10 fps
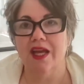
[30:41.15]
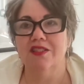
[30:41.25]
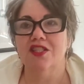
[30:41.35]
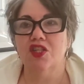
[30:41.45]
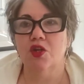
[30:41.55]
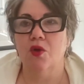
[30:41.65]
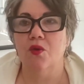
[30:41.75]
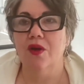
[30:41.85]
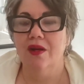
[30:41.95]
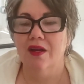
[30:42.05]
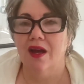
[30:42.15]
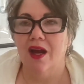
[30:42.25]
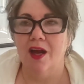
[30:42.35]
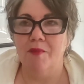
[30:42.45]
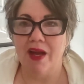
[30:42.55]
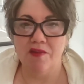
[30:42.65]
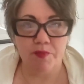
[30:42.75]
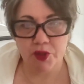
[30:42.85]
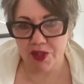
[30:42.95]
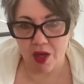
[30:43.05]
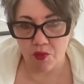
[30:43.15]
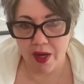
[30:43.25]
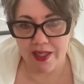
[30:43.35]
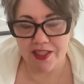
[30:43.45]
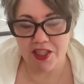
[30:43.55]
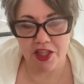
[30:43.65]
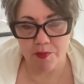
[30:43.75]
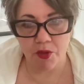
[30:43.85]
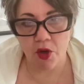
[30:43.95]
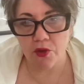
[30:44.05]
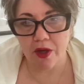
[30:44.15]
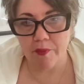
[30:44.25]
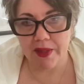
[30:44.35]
And so I've built that right into the program,